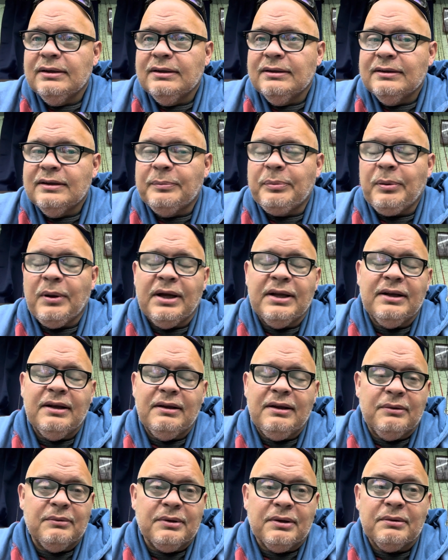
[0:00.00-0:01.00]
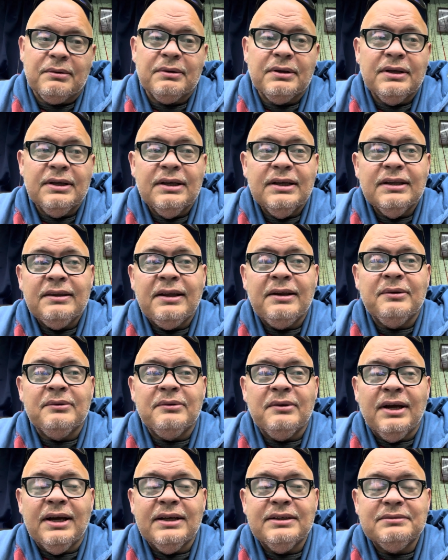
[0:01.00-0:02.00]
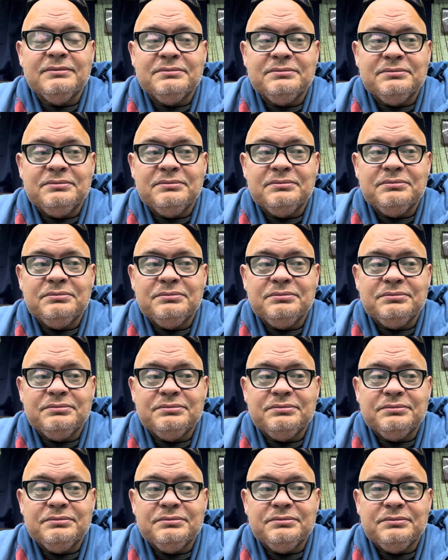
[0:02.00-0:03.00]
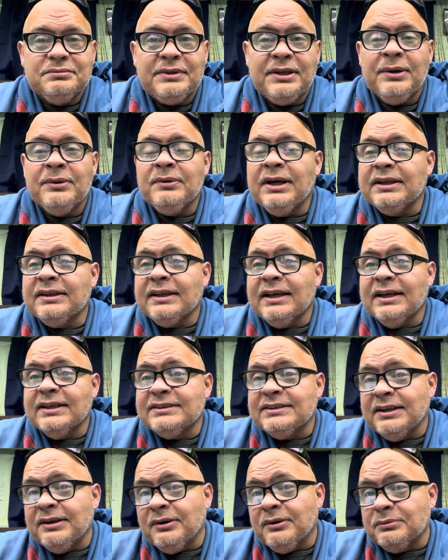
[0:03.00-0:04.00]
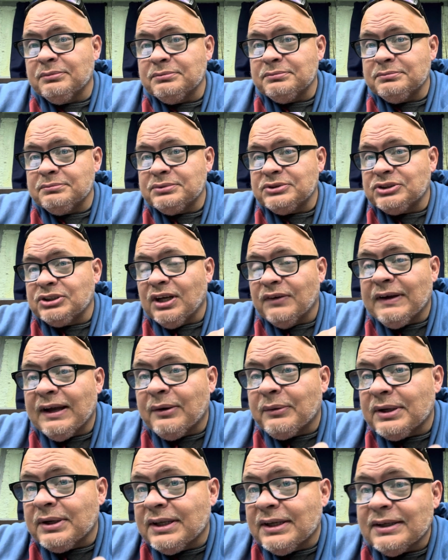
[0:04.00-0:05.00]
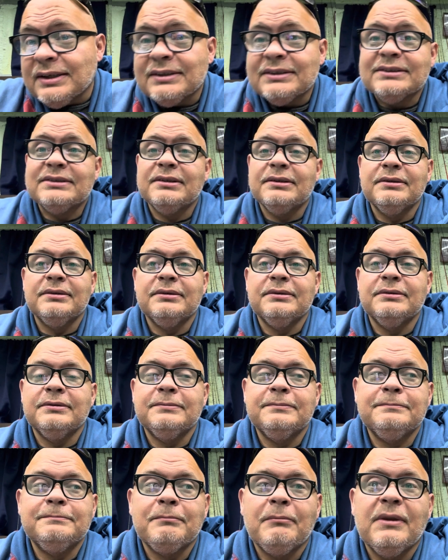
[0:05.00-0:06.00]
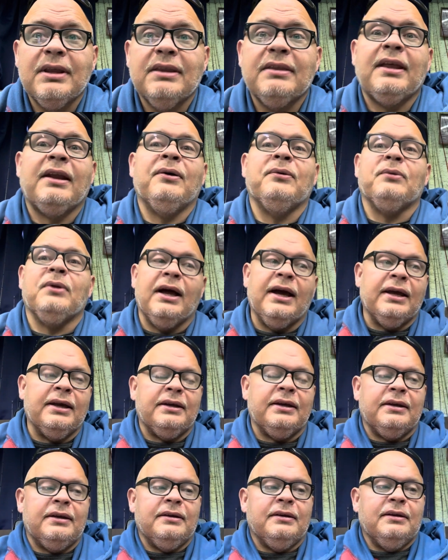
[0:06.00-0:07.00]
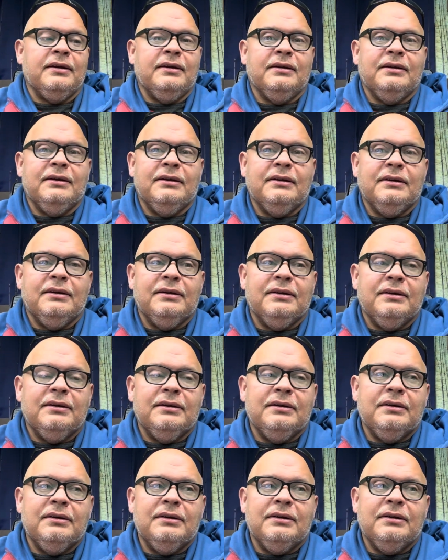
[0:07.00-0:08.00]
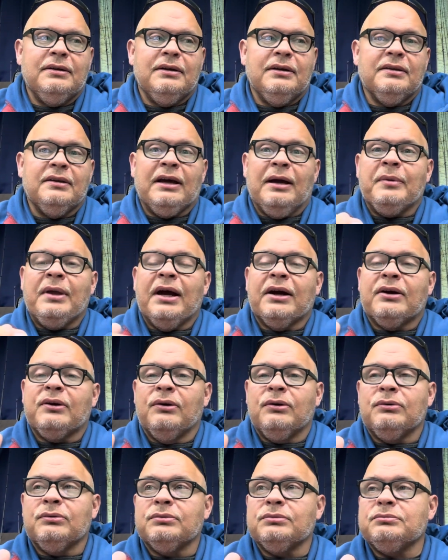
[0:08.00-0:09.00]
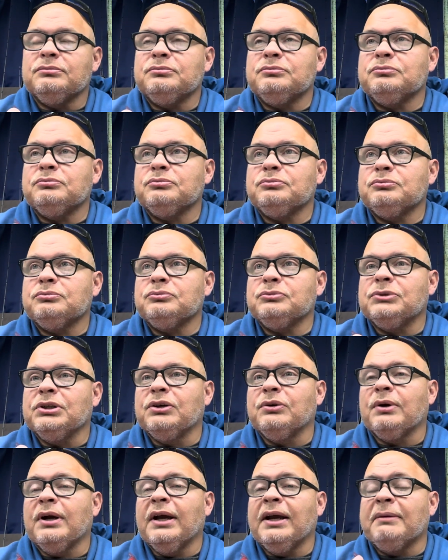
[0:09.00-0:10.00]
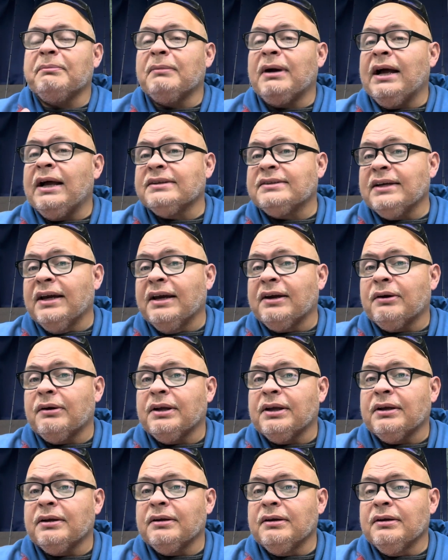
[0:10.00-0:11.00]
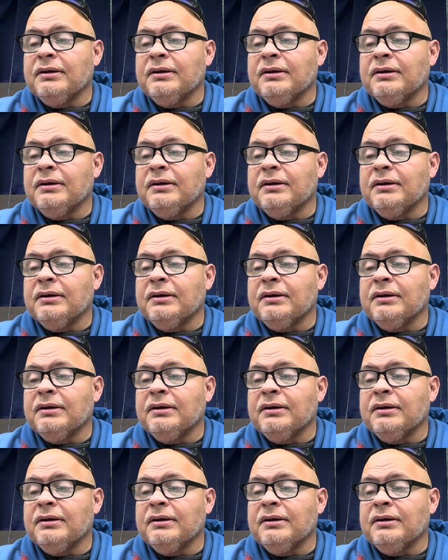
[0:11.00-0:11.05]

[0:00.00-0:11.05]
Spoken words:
They're probably not, I don't know. They don't like that I tell stuff how it is. They don't like that I'm not going to degrade my integrity